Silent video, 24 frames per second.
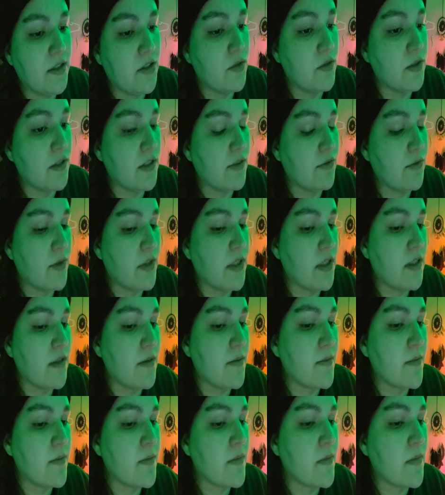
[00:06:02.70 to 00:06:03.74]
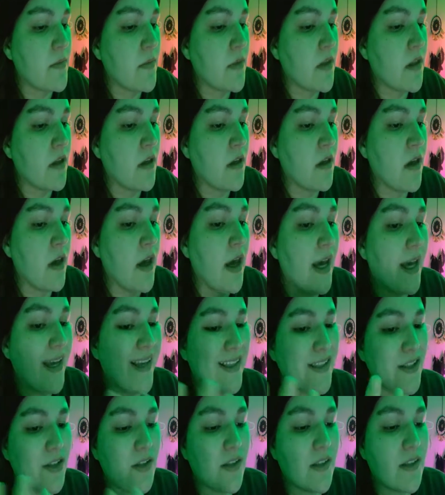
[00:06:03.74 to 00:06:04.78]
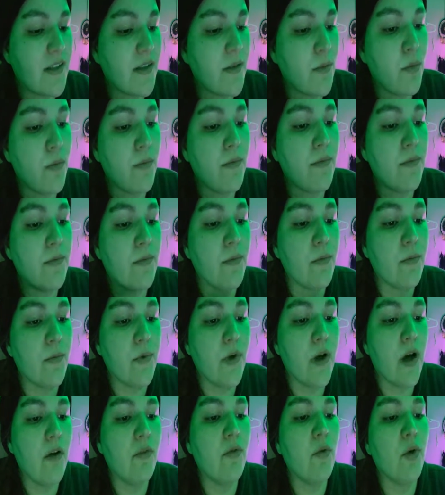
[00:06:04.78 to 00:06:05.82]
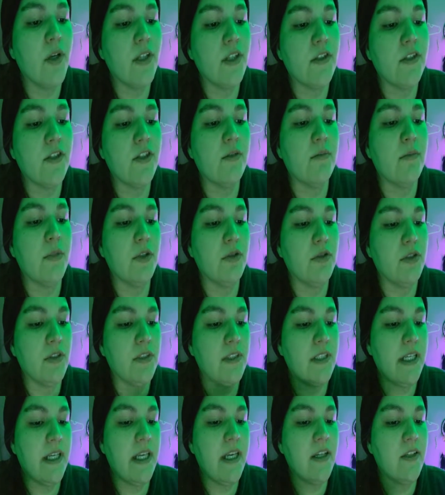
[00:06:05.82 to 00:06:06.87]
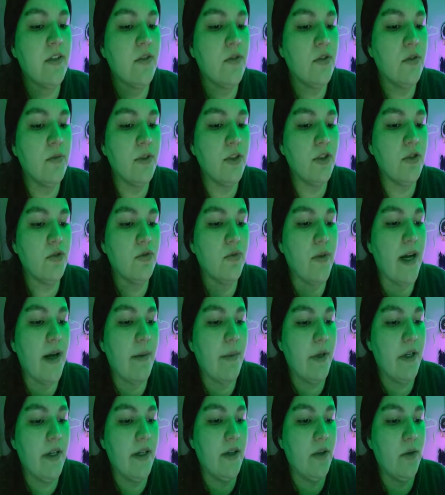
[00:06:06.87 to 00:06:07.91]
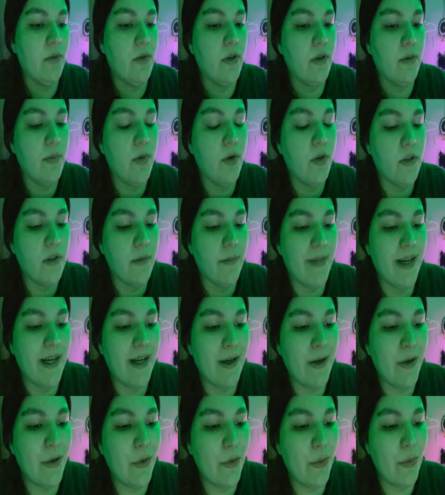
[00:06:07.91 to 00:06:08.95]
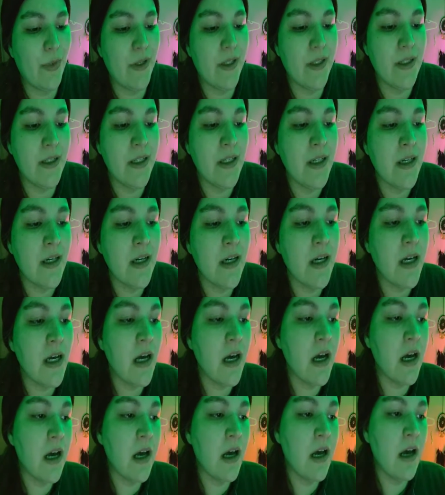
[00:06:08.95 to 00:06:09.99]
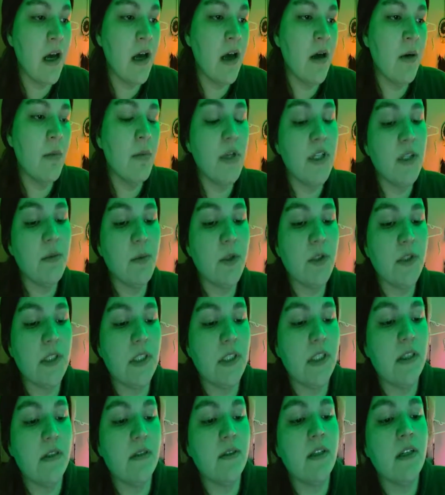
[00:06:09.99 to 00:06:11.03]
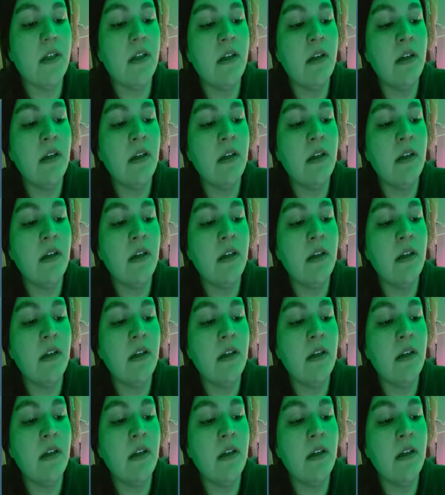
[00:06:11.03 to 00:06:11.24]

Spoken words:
do stuff with it. As long as I avoid certain motions. I can't do too much grabbing. I don't want to pull it back open, but it's mostly healed.